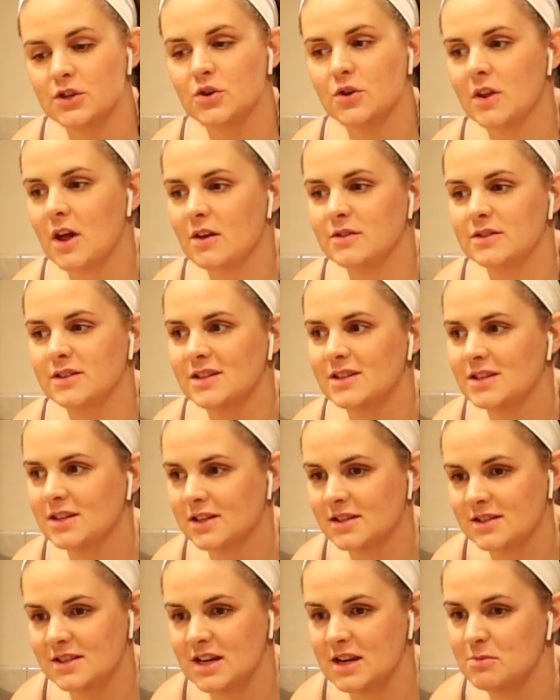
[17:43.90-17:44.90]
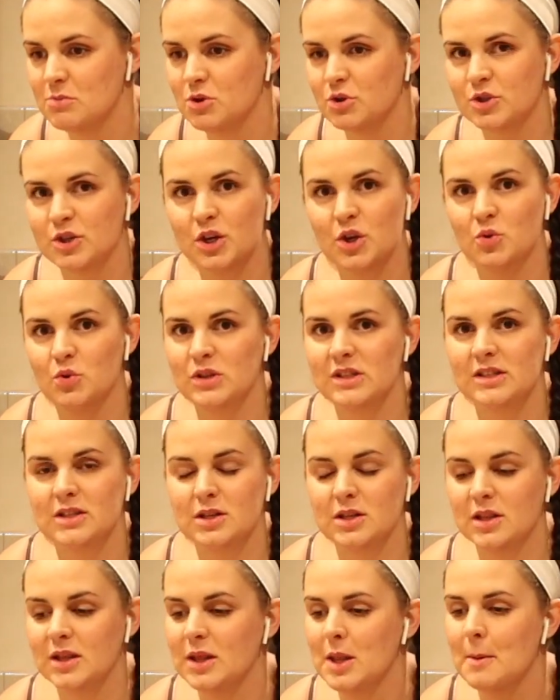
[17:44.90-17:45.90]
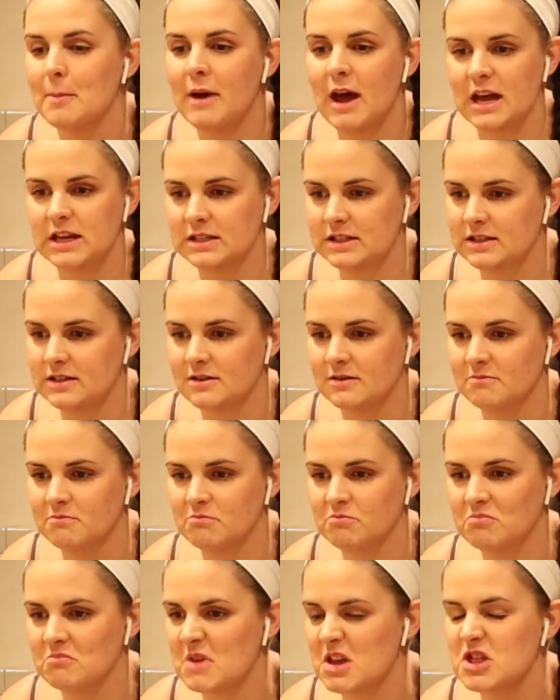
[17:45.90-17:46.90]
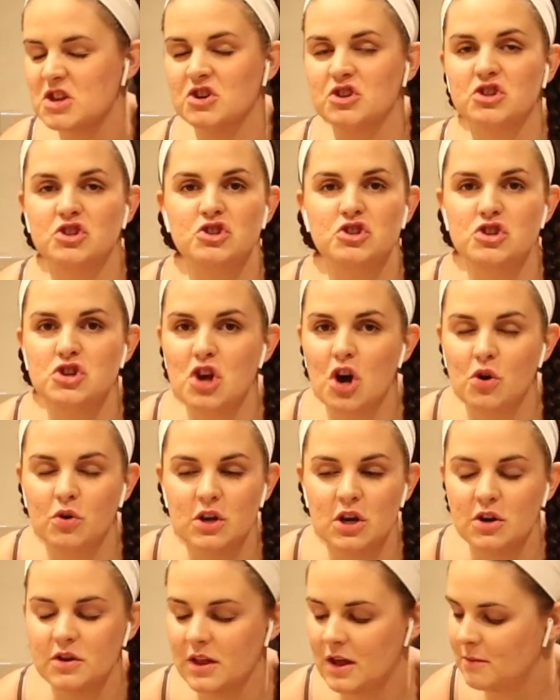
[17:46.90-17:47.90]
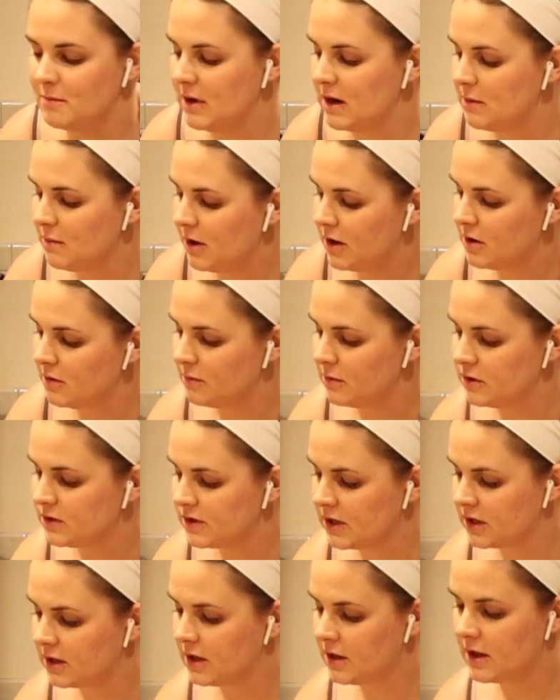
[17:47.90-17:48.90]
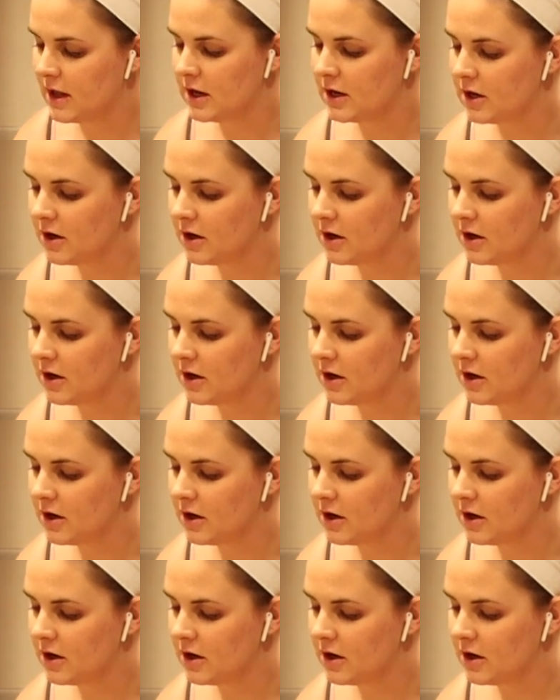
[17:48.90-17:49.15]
2016 music was the best. Like, there's no year that made better music than that